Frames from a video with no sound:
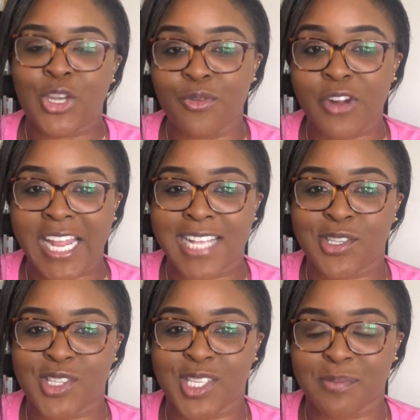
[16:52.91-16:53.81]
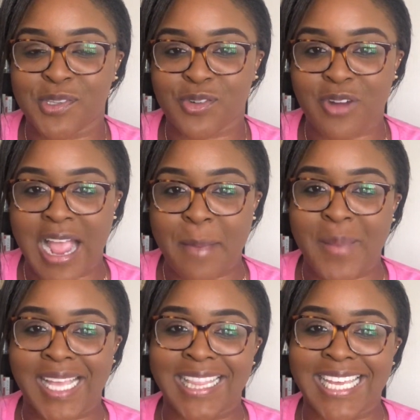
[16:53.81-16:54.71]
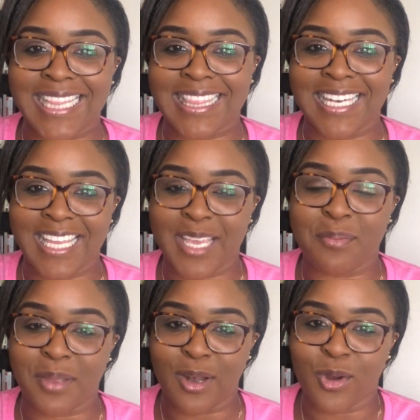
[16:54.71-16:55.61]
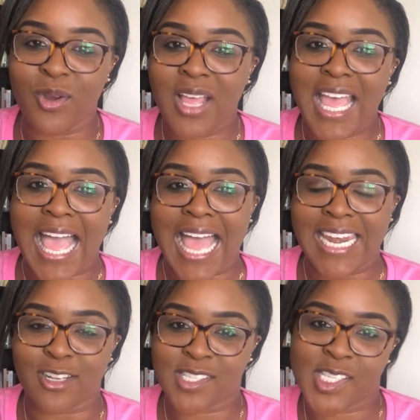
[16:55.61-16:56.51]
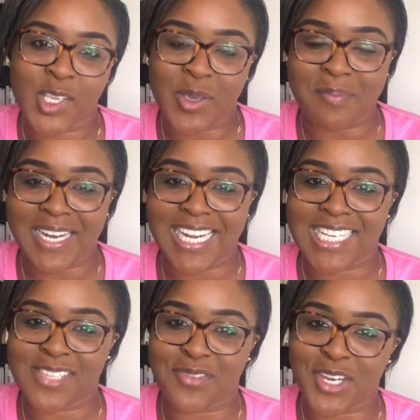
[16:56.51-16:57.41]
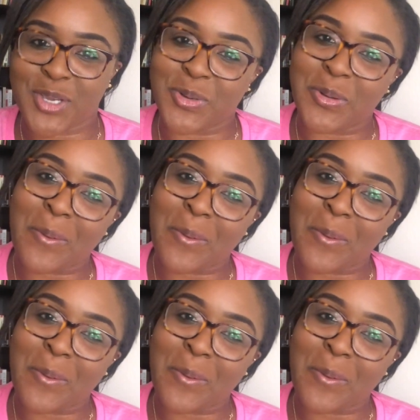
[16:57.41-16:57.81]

Don't forget to subscribe by clicking the link below, and I'll see you in my next video.